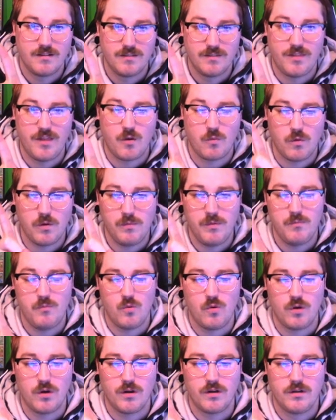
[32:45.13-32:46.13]
There will be
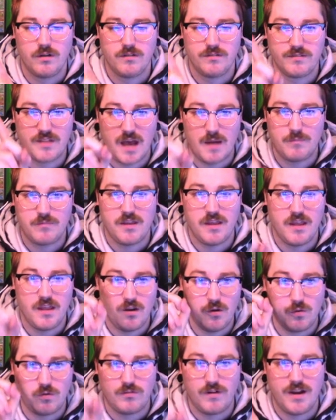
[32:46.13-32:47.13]
more top 10
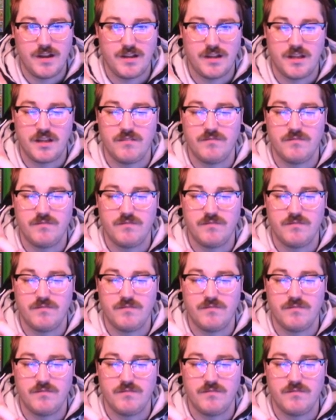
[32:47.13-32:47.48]
or ranking